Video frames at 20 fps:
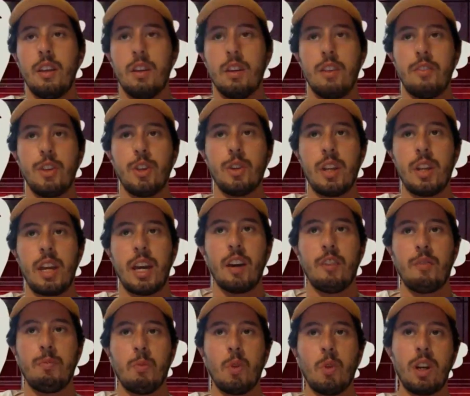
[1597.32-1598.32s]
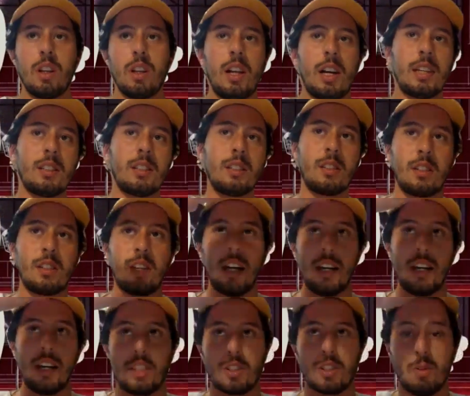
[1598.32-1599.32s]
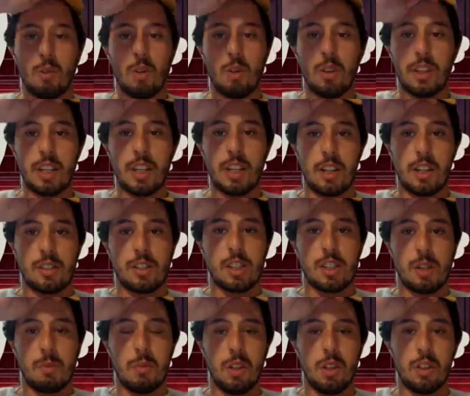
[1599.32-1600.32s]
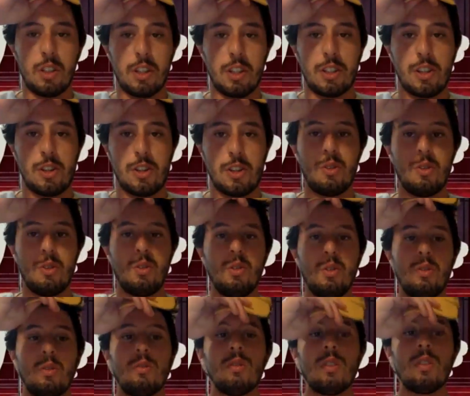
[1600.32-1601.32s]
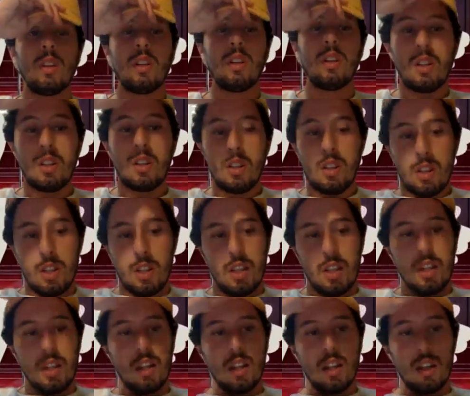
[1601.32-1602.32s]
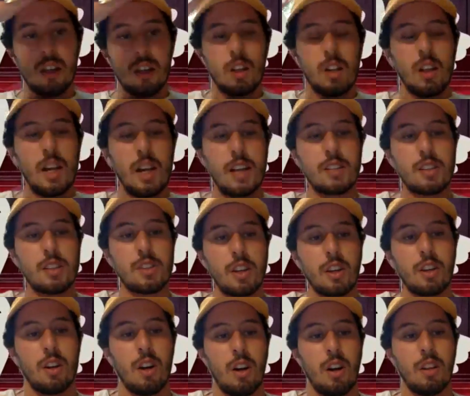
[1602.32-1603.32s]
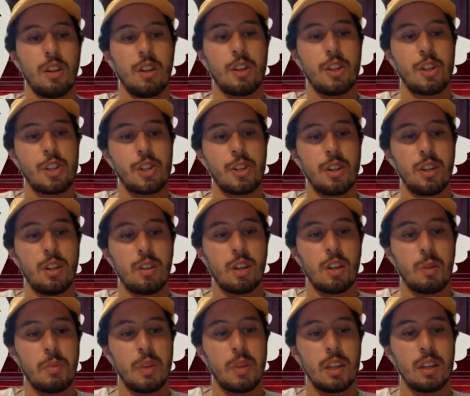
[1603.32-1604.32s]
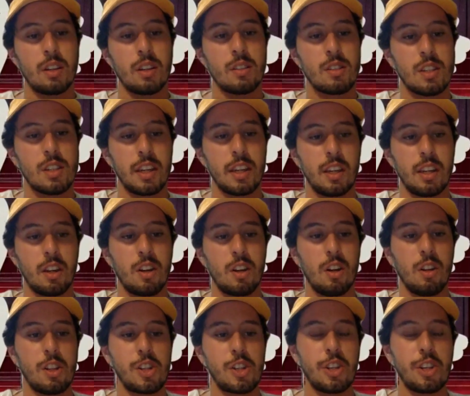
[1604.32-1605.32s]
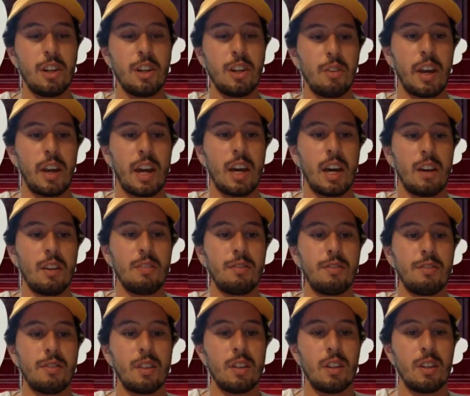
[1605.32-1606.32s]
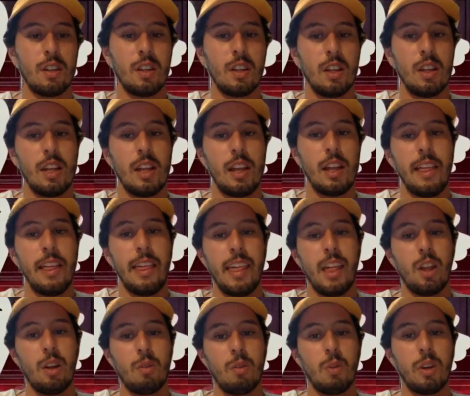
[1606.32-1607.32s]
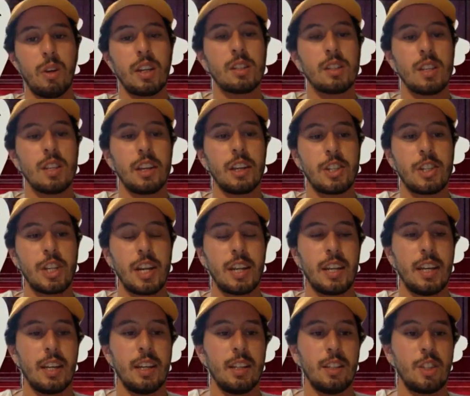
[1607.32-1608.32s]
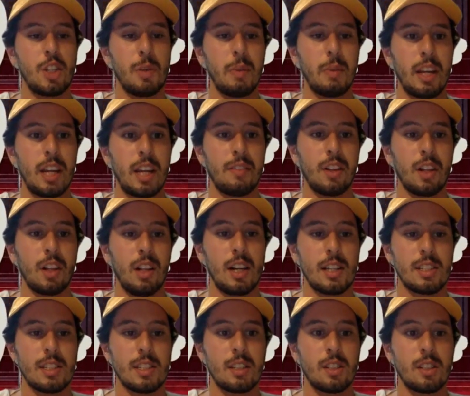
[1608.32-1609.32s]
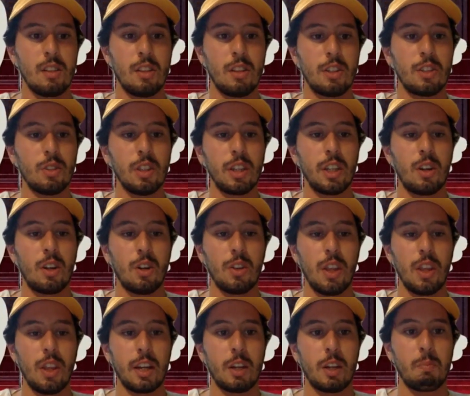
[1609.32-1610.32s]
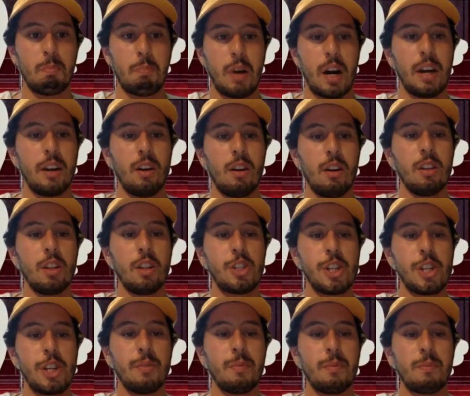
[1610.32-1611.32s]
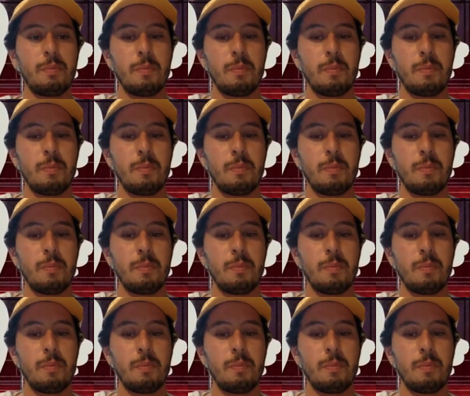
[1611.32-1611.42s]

if you could have more classes in high school that are similar to classes in college. You know what I mean? Because like in college you don't have, well, I guess like gen eds, you might have a class that's literally called like biology,